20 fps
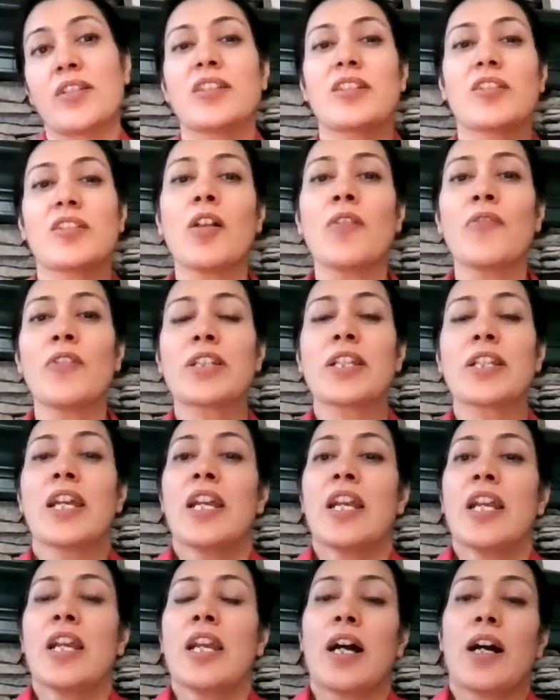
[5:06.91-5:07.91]
So it's always
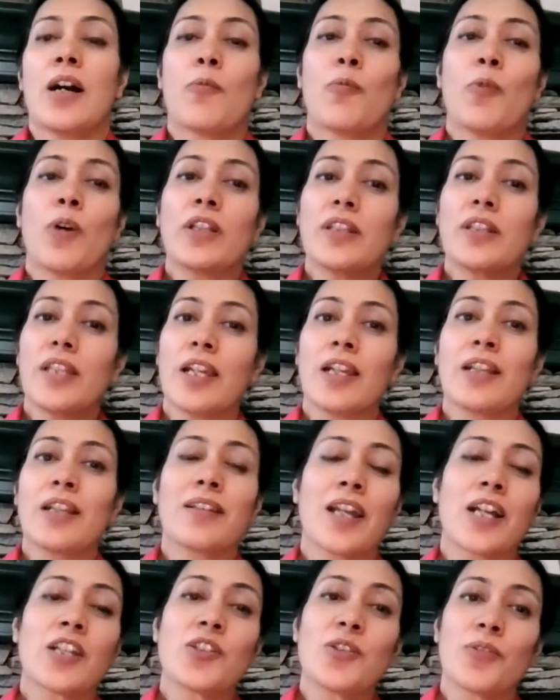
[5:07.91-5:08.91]
one
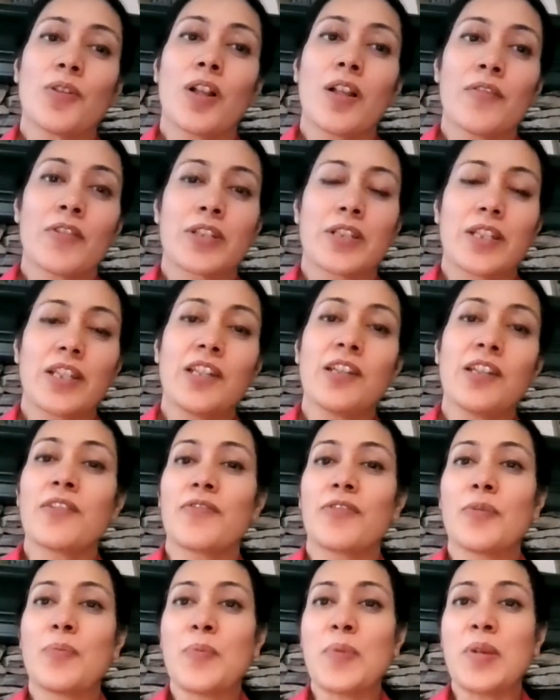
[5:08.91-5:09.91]
thing that you'll always
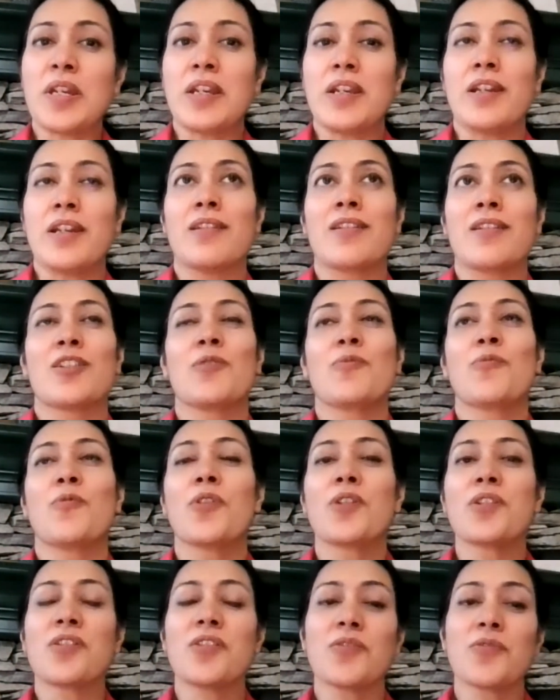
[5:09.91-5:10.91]
hear from me is you
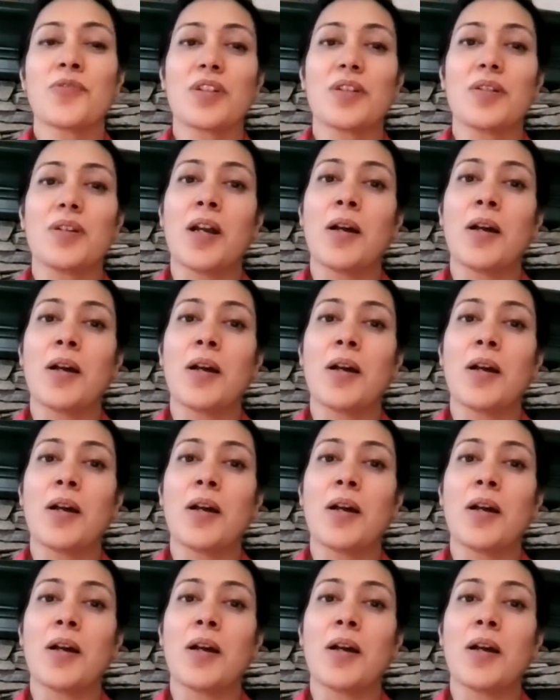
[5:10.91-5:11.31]
want to